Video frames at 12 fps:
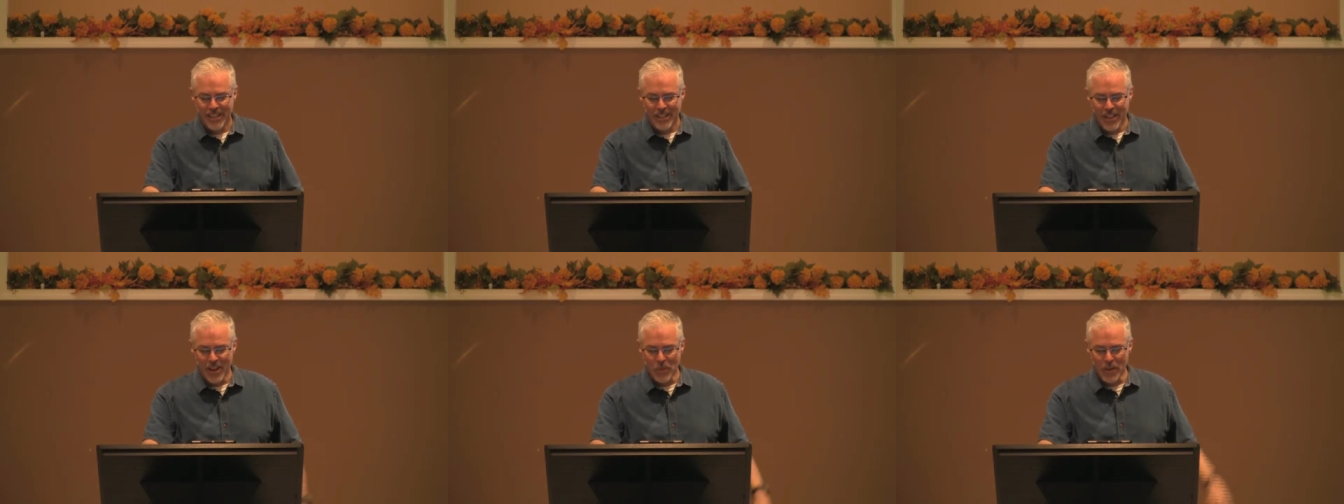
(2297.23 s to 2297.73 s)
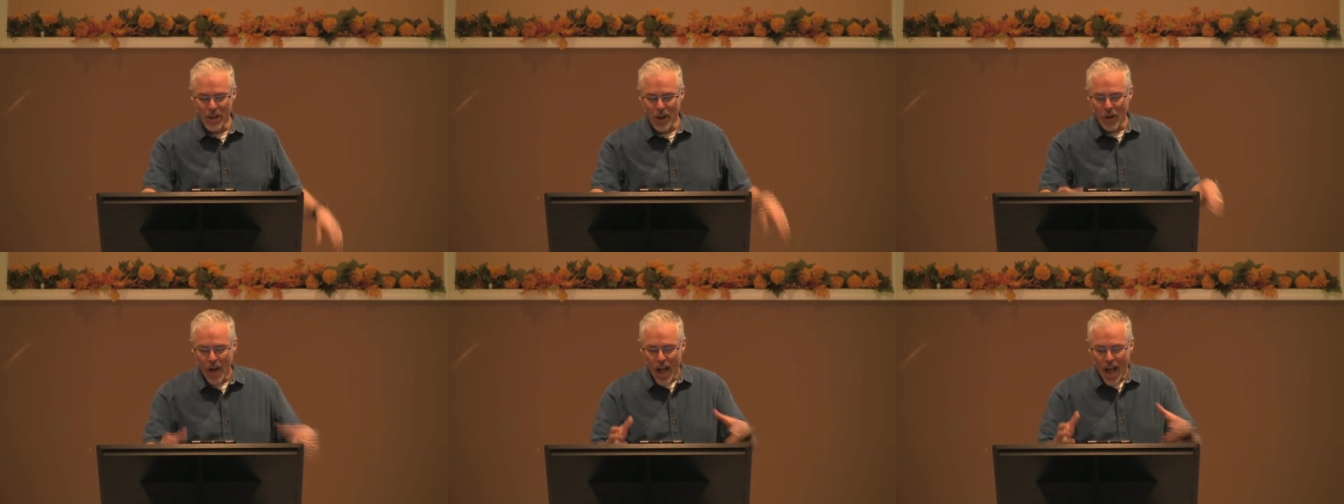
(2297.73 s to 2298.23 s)
There we
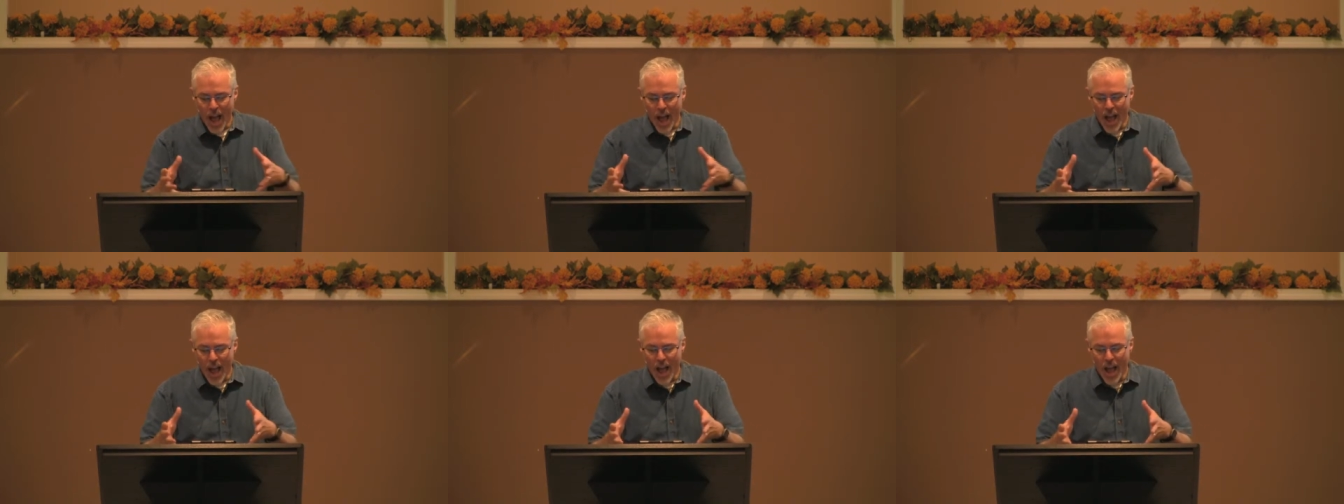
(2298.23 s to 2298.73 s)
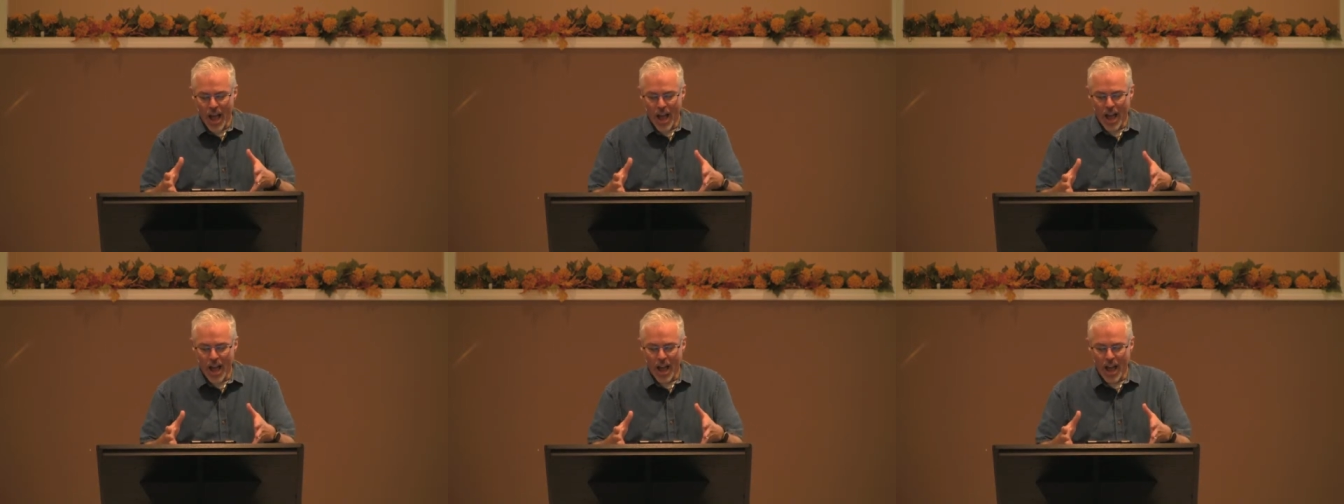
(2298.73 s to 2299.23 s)
go. I,
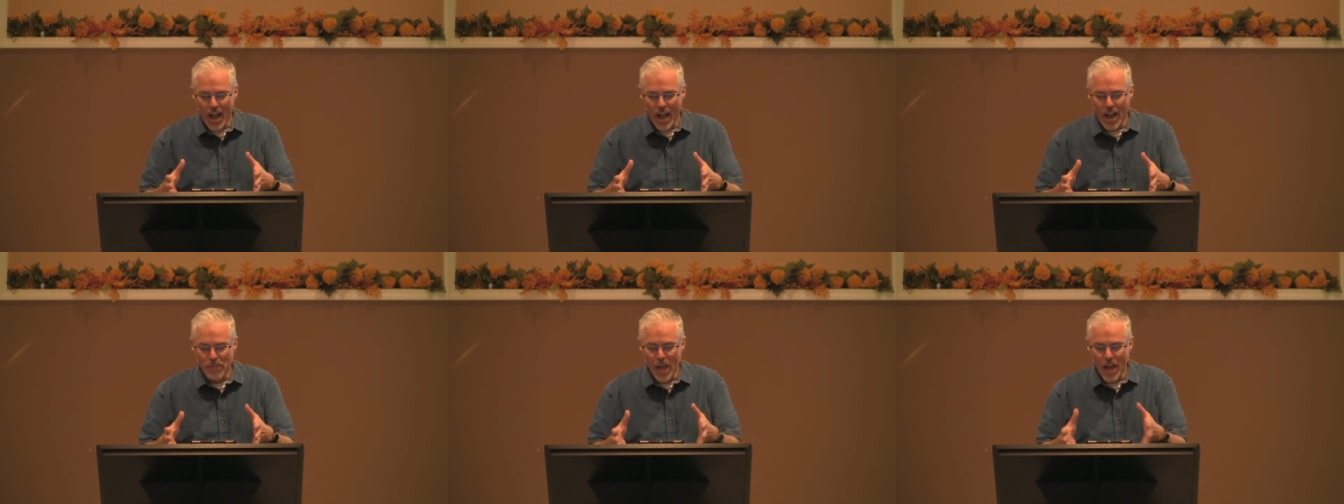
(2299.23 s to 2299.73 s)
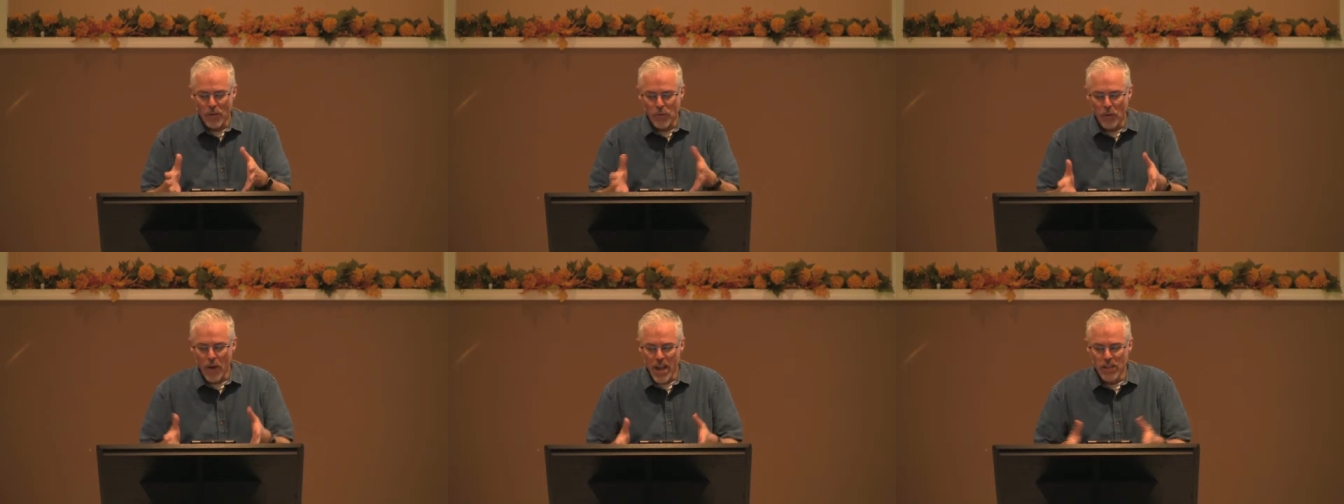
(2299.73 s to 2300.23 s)
am not
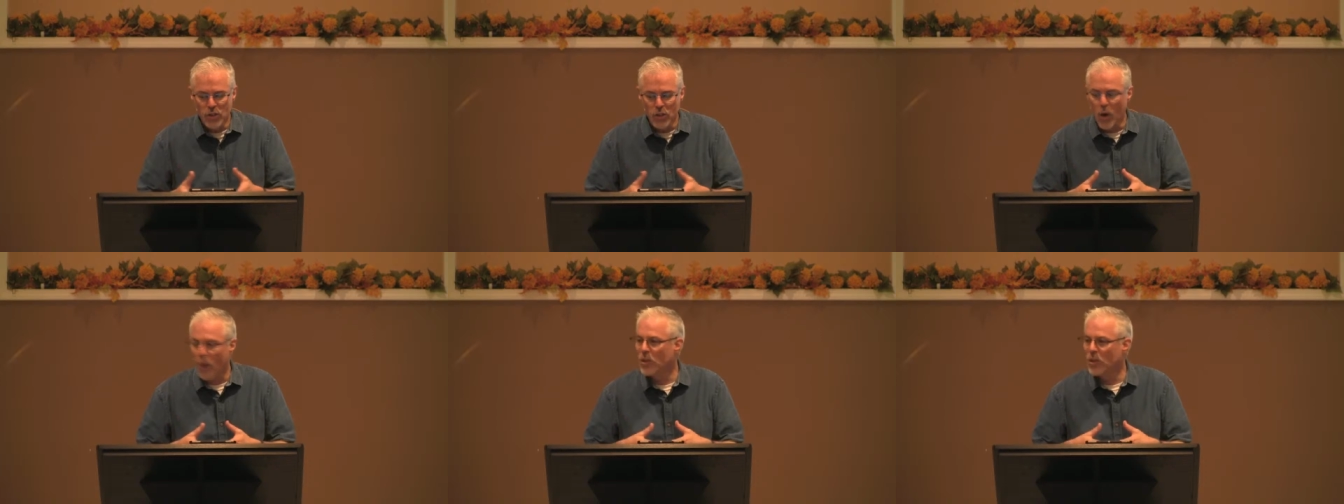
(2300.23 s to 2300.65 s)
afraid to go.